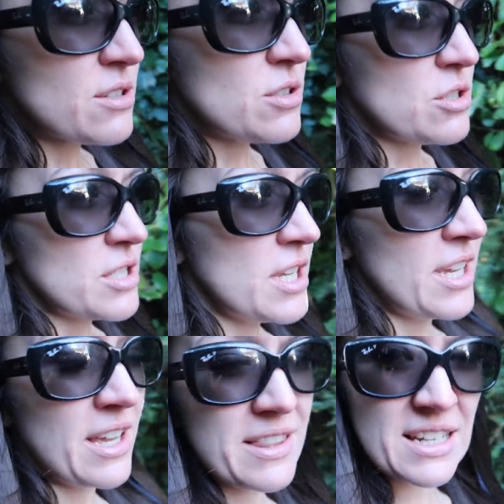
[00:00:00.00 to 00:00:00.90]
on.
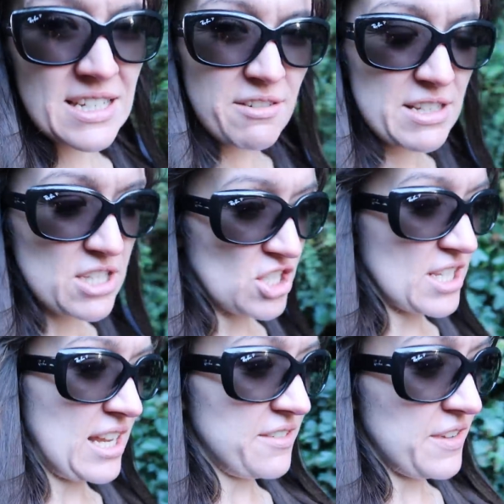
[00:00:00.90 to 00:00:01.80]
And the idea is it just
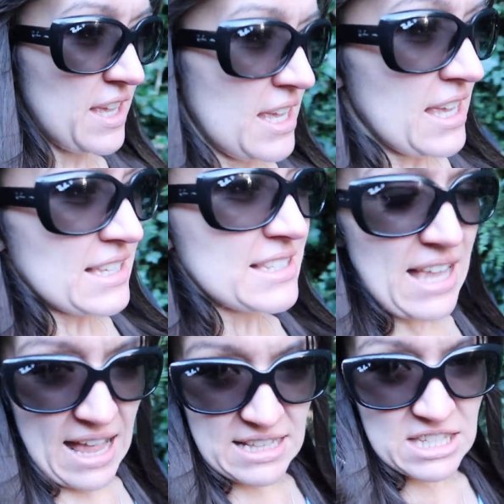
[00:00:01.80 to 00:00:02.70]
kind of
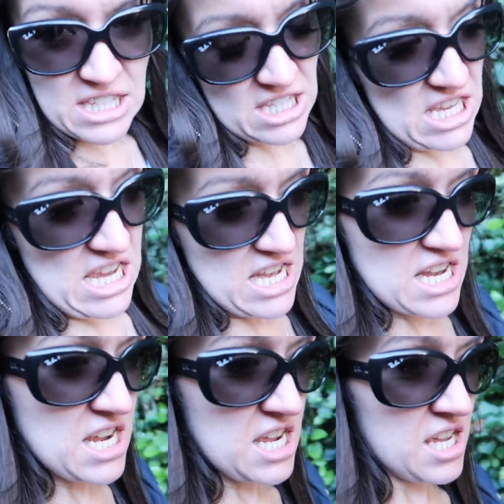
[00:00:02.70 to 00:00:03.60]
sets the
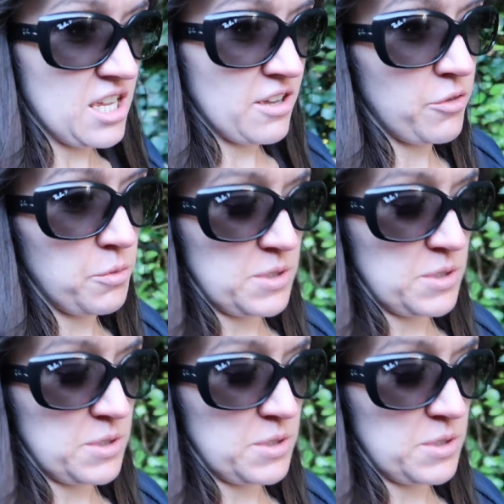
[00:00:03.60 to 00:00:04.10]
scene for